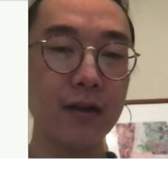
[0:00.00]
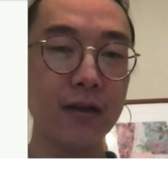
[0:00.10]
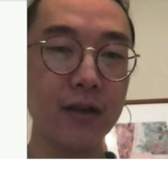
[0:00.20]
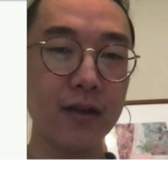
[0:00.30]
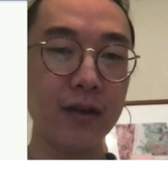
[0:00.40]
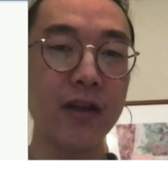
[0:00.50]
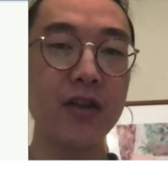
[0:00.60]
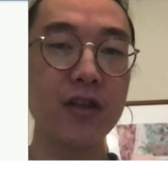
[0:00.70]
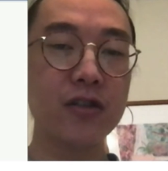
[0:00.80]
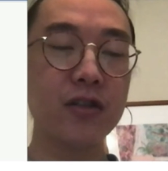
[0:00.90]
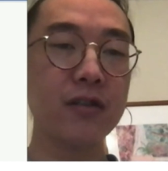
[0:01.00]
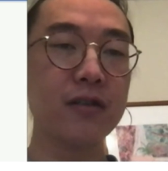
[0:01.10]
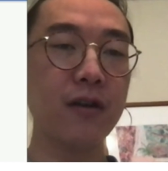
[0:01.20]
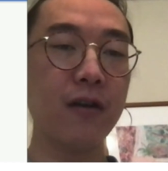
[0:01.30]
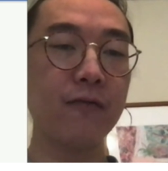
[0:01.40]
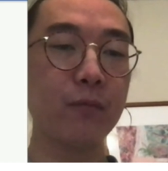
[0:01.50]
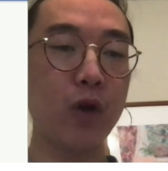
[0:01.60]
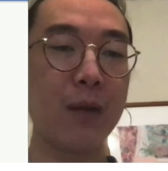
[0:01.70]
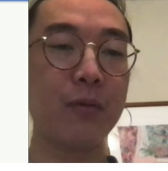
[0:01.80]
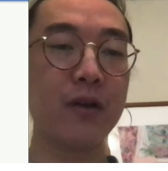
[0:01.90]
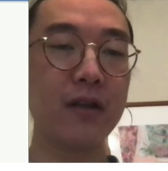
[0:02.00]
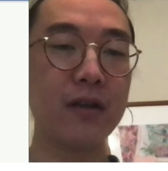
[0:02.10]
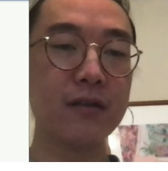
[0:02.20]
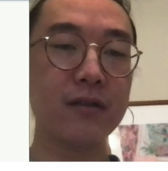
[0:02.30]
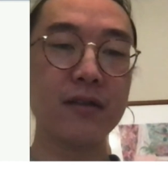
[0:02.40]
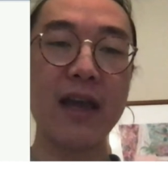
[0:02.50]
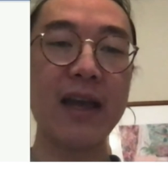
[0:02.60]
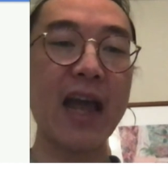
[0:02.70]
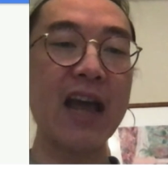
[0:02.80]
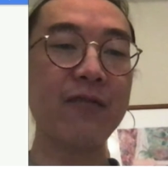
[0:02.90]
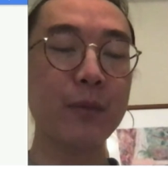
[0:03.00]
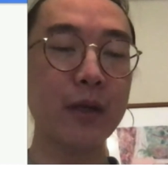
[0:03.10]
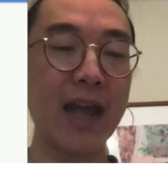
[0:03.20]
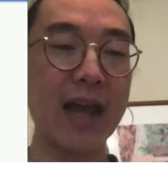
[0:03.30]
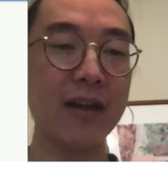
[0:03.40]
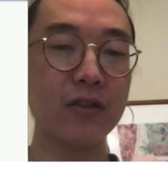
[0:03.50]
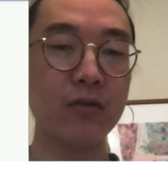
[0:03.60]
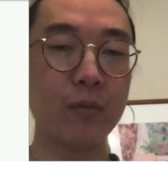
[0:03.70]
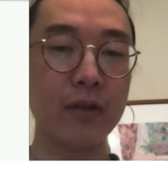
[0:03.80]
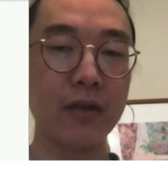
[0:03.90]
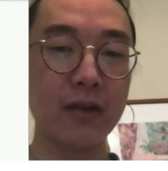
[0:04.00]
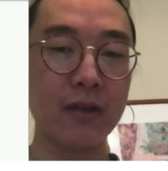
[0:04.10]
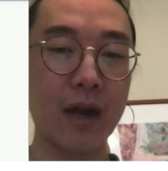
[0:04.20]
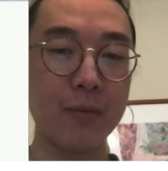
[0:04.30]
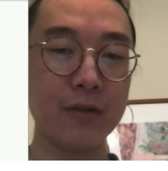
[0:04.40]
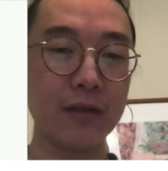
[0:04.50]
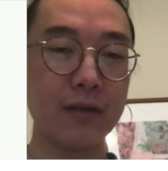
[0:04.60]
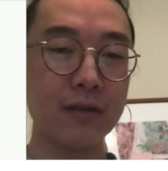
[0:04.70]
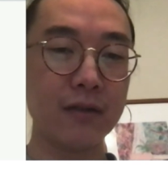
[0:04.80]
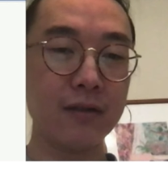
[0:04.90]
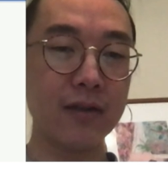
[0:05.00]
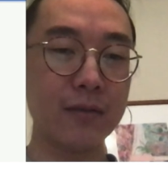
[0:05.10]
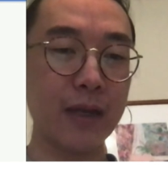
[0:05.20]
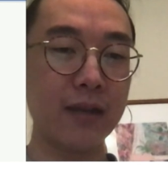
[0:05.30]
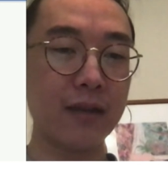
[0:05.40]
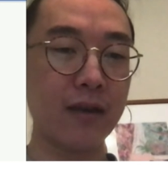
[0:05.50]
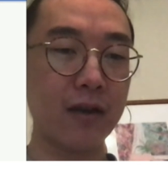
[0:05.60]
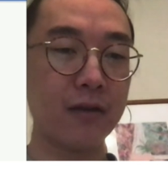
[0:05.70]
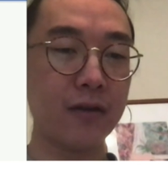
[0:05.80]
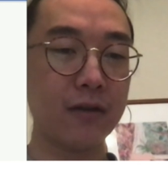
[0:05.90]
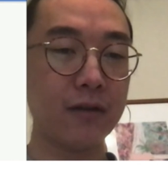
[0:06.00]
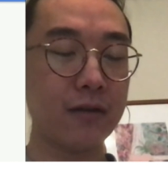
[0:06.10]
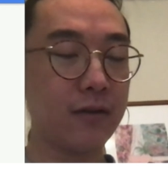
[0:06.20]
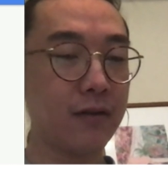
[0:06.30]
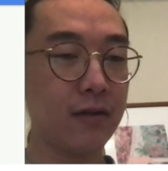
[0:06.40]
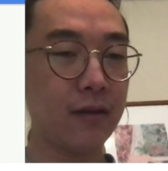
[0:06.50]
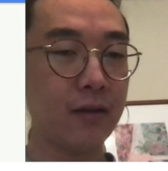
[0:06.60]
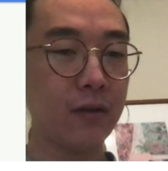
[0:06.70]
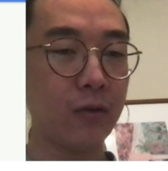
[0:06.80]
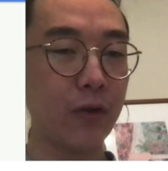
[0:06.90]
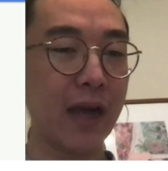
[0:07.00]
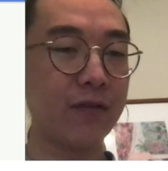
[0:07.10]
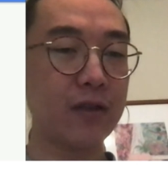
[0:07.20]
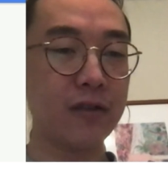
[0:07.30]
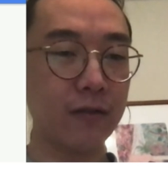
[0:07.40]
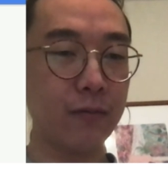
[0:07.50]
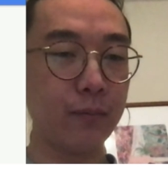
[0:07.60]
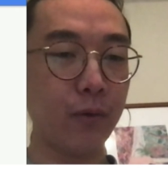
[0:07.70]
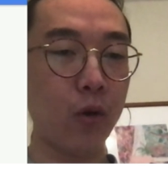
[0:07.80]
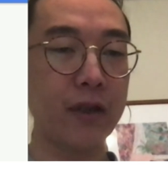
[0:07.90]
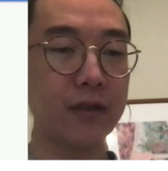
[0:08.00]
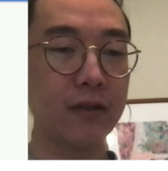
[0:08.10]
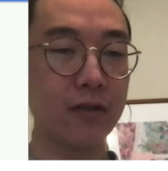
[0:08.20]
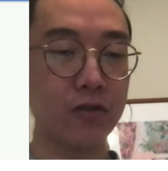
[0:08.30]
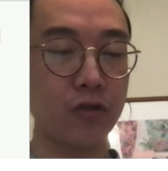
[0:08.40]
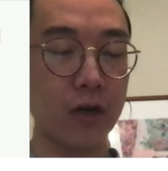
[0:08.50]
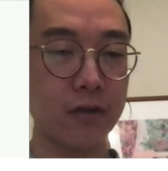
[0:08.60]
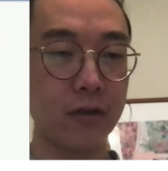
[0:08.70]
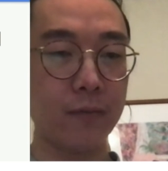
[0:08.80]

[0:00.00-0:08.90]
lineages of properties that have been added to a particular object. Let's make it concrete. We have this point constructor.